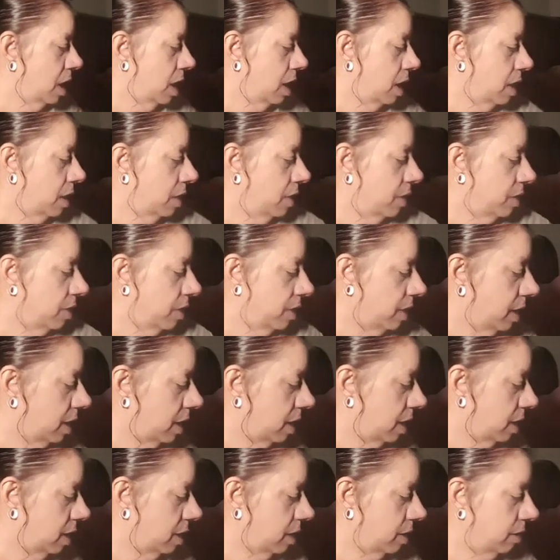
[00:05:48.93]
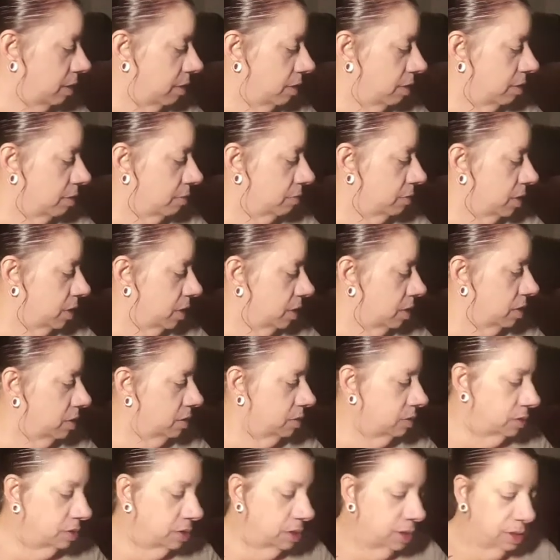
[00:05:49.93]
And then, let me
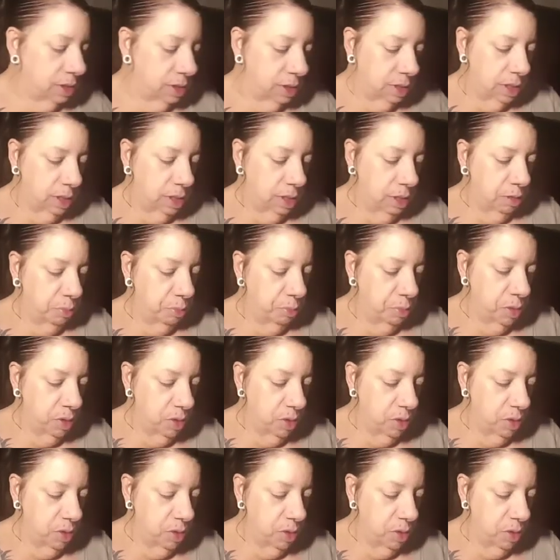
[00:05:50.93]
close this up.